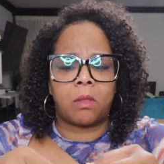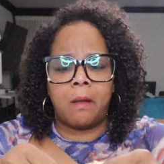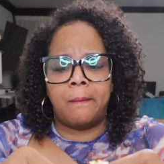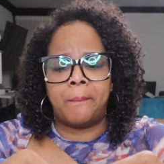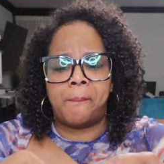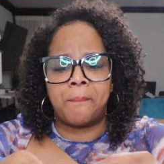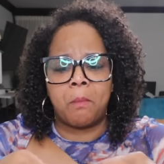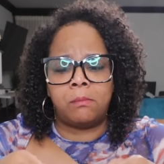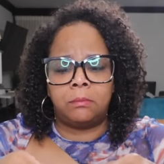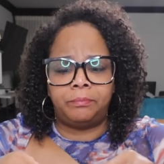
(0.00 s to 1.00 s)

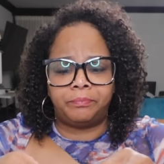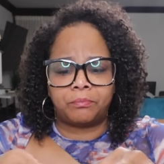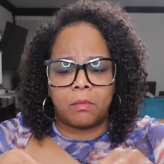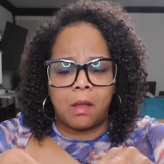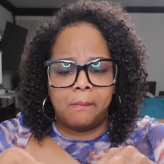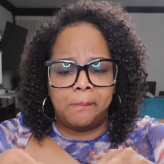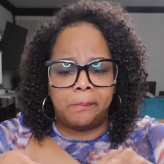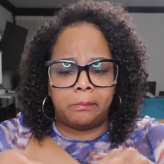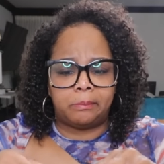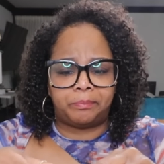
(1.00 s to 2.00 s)

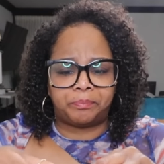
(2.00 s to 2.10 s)
[no speech]